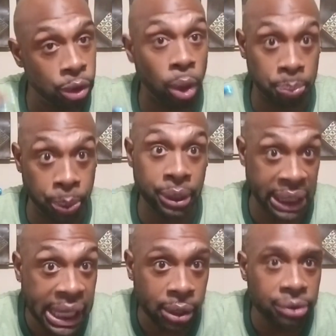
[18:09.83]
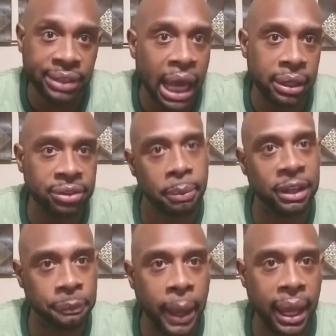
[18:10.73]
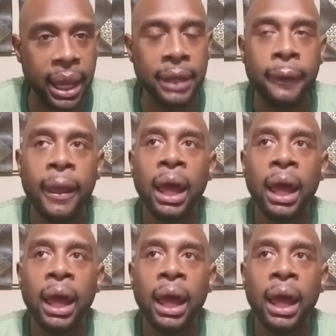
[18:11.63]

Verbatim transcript: you know, put needles down into my spine.